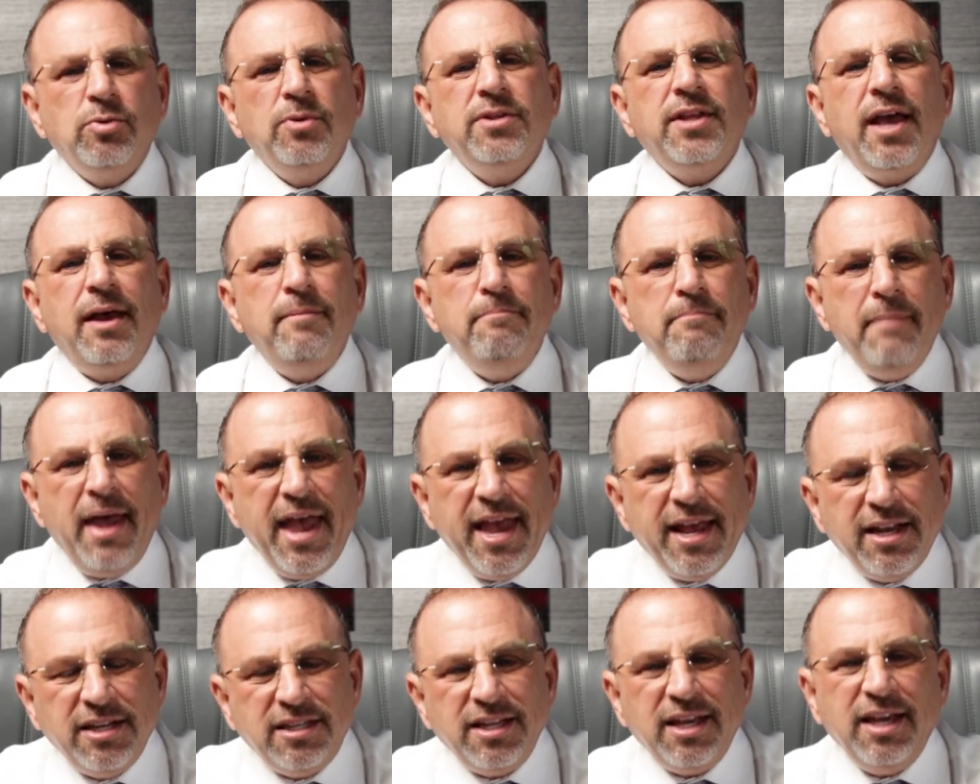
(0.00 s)
What that
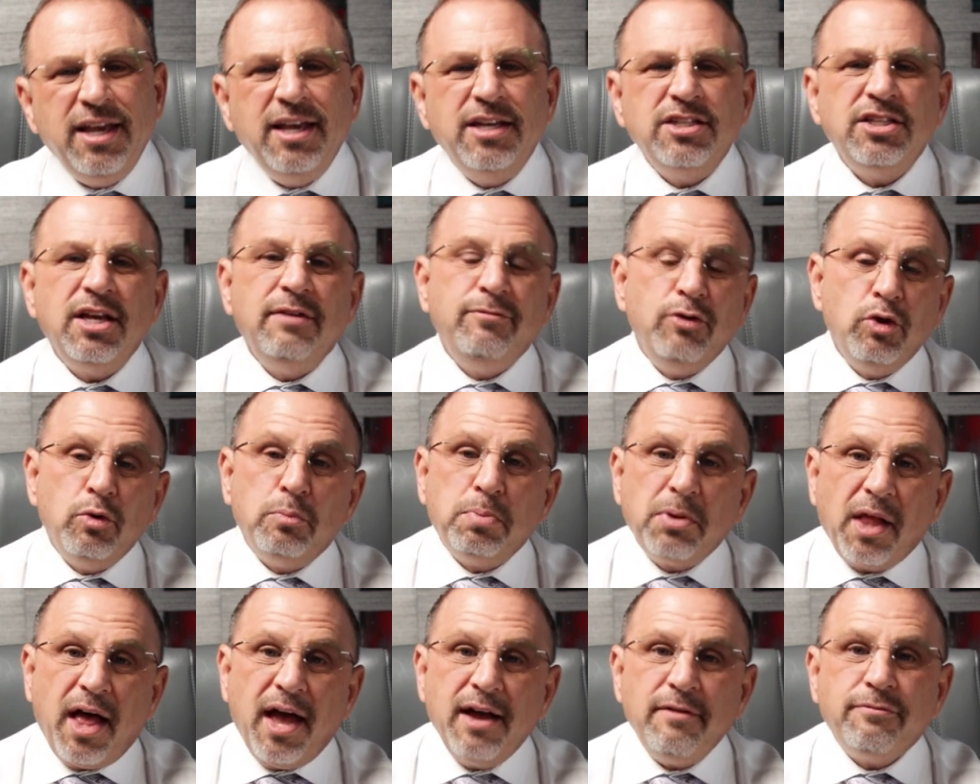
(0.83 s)
meant is if you
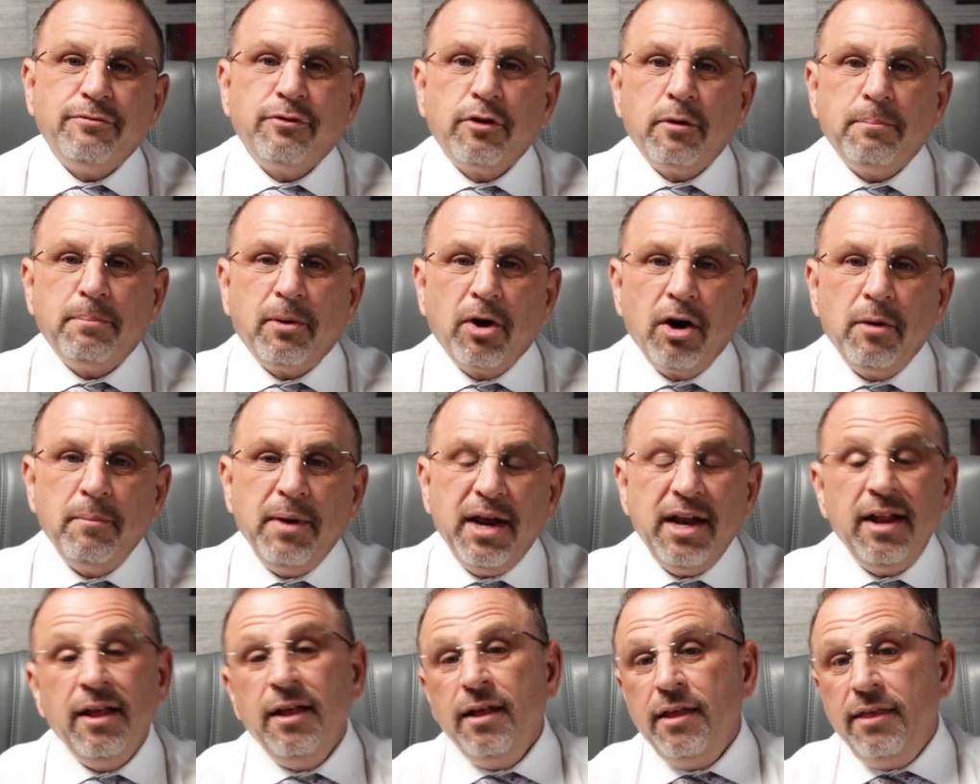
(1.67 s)
apply for a
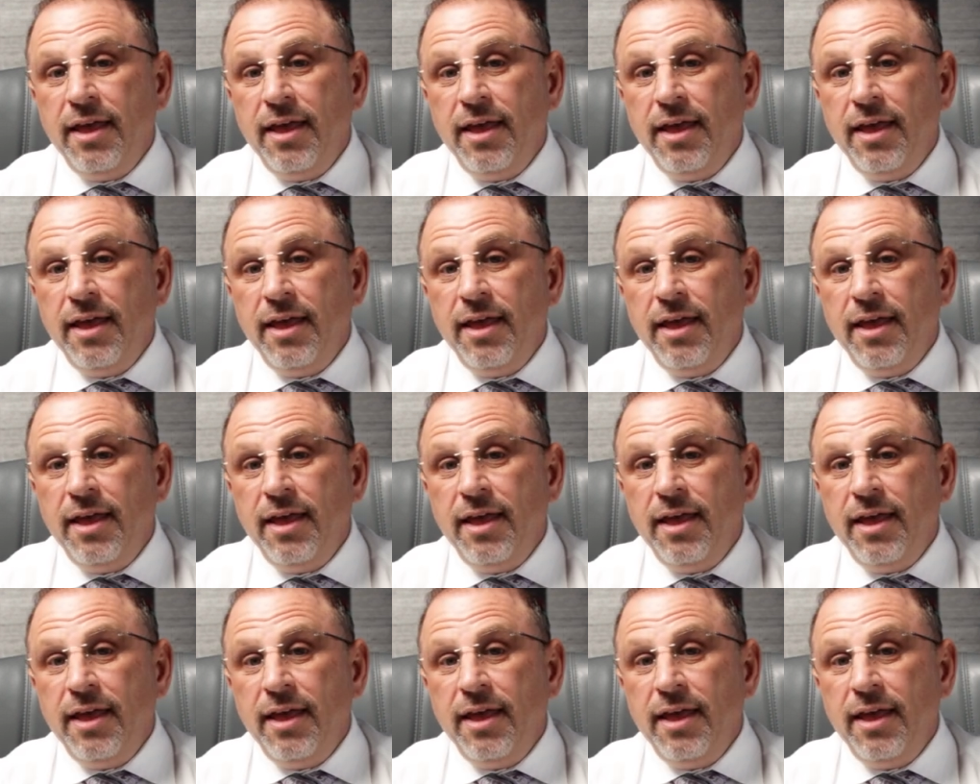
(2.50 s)
permit,